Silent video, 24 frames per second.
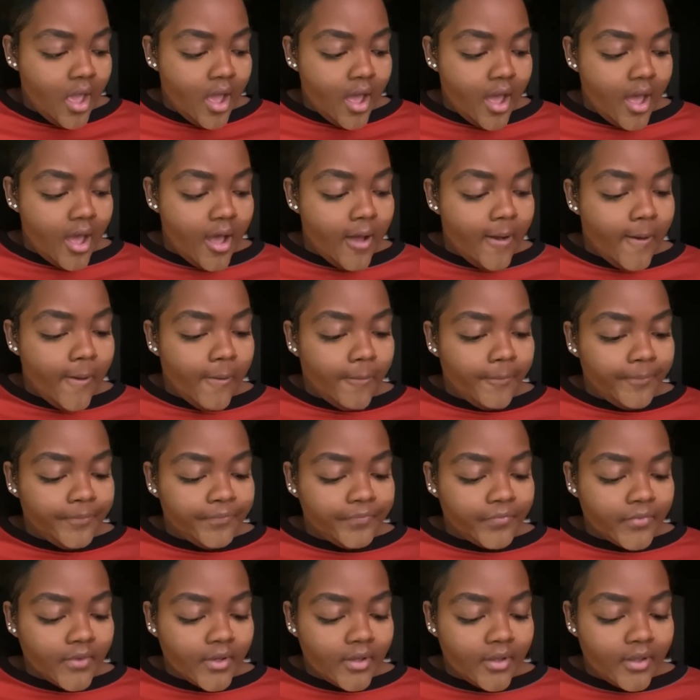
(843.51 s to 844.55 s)

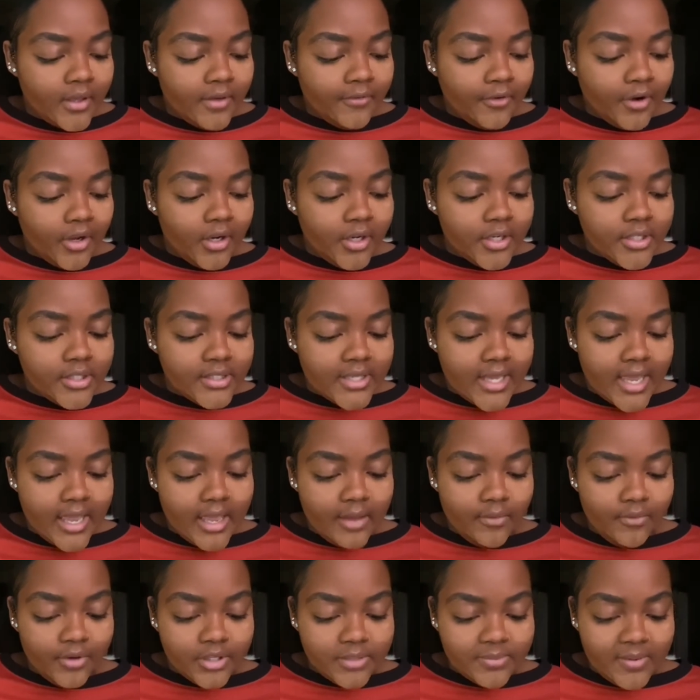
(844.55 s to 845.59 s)
If we're gonna say
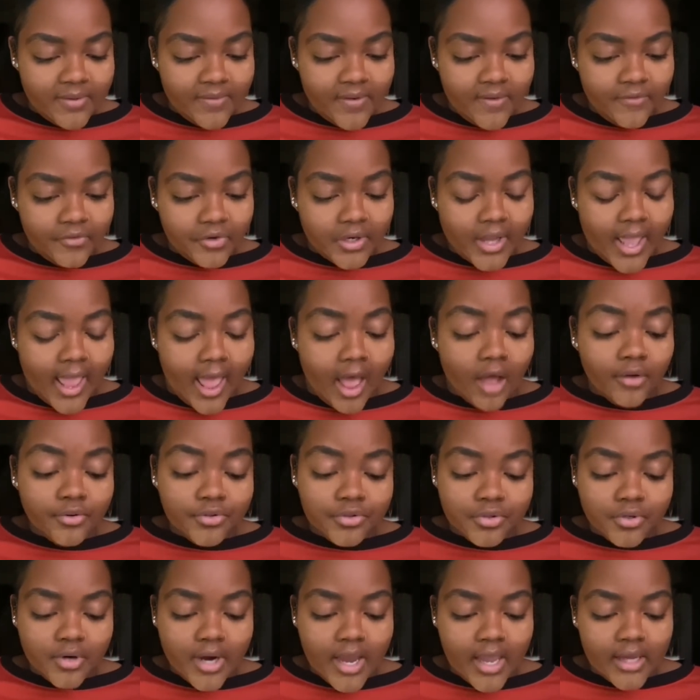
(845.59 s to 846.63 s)
what's my favorite
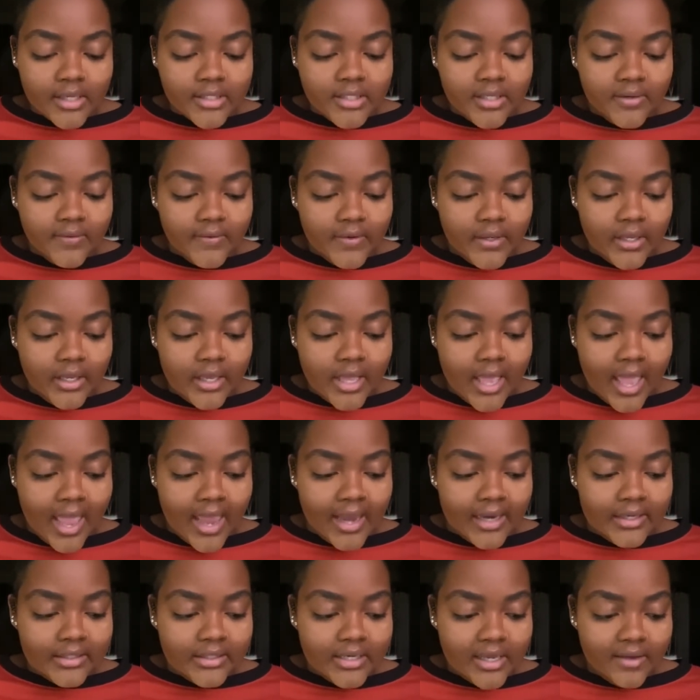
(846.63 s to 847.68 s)
outdoor activity,
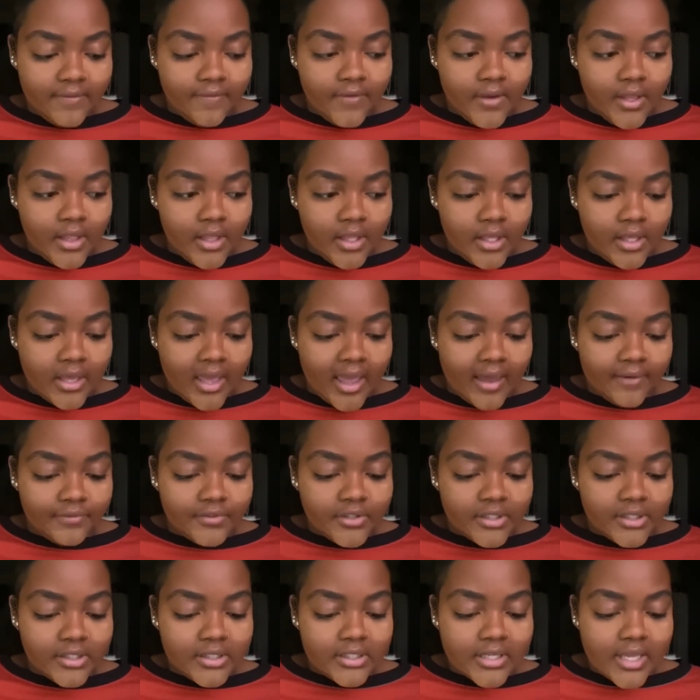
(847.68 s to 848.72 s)
I definitely have
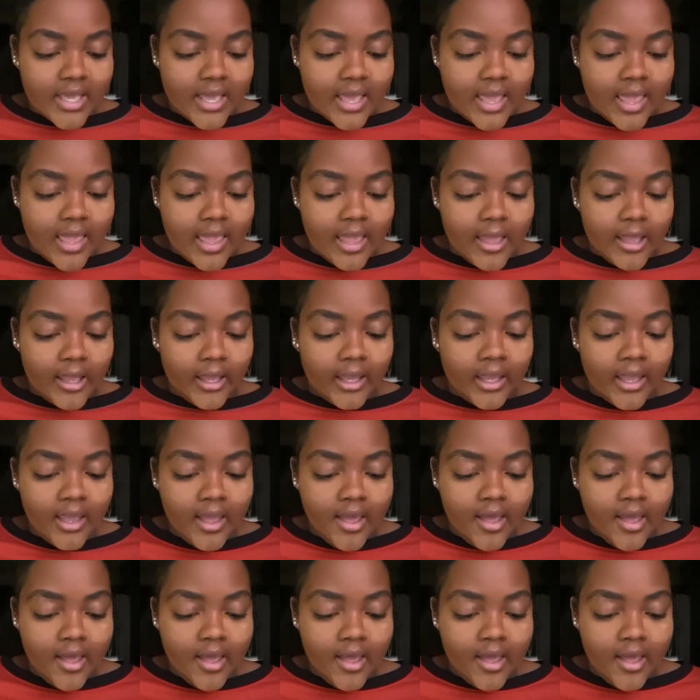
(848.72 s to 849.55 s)
to say